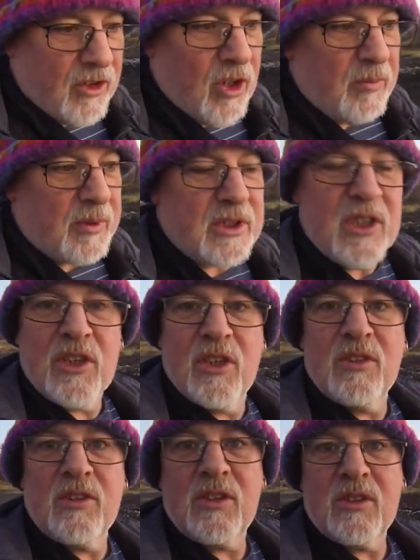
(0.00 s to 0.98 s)

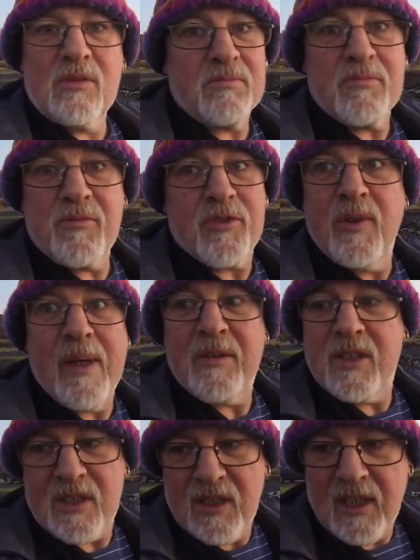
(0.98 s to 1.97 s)
compositions throughout
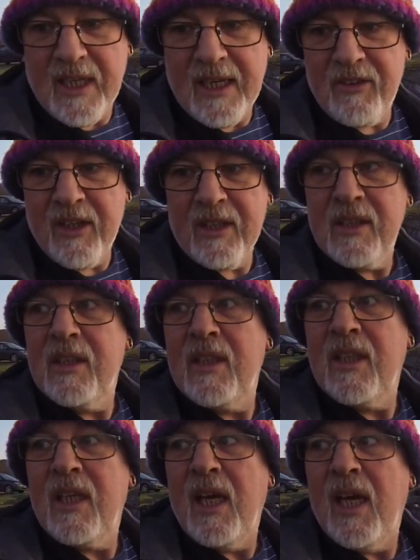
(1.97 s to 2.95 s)
this little area.
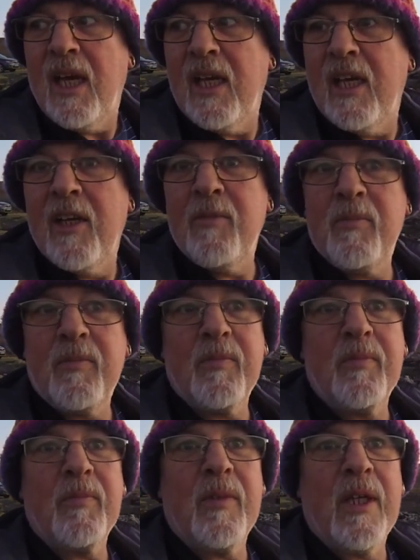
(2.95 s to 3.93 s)

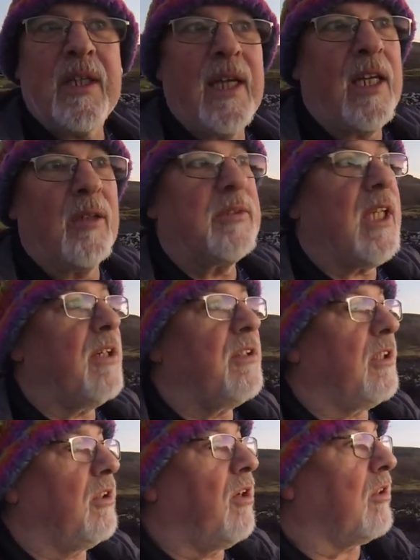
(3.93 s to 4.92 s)
Again, I'm down
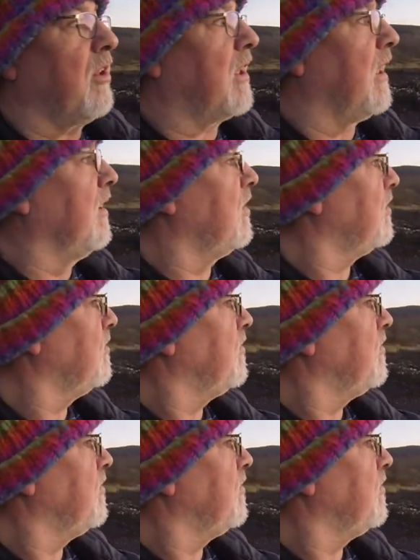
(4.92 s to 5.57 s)
at Loch Na Keal.